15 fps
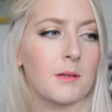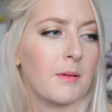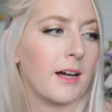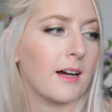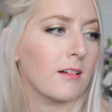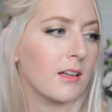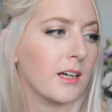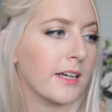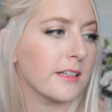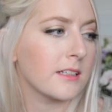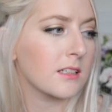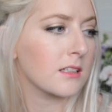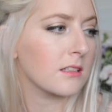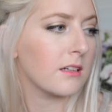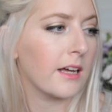About
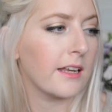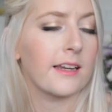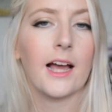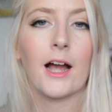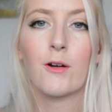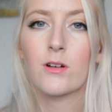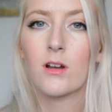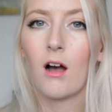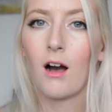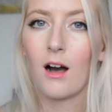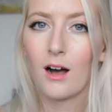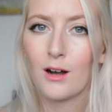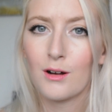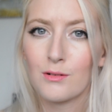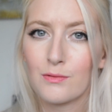like an hour and a
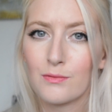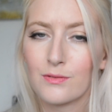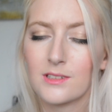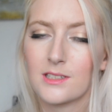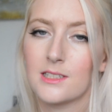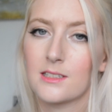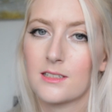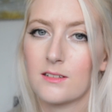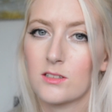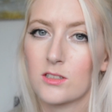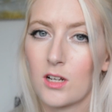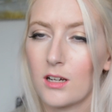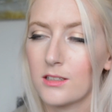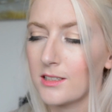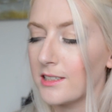half since I
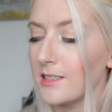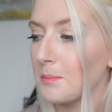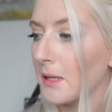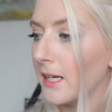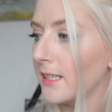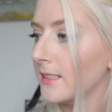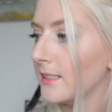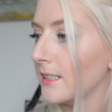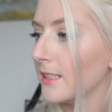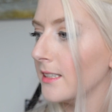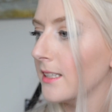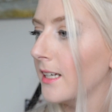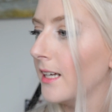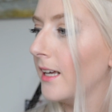started this painting,